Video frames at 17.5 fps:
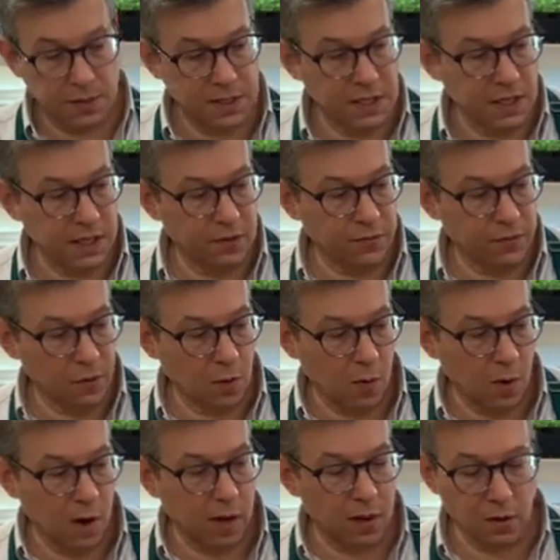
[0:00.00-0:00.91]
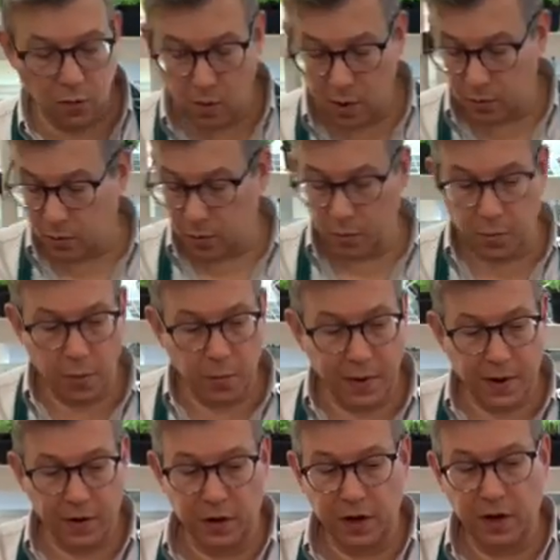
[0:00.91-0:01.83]
sitting for a while we were
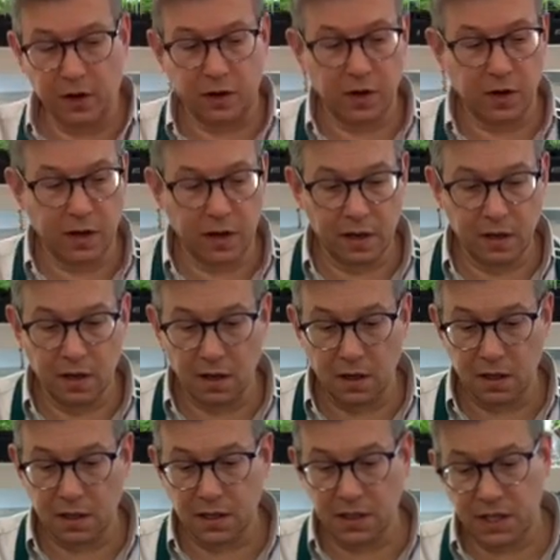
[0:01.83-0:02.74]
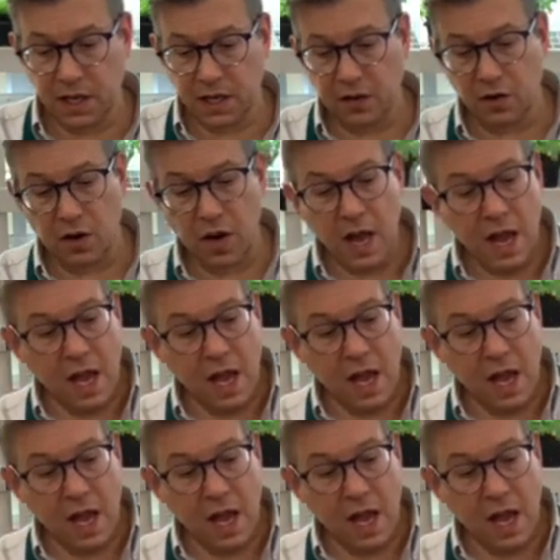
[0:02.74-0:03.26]
preparing our container,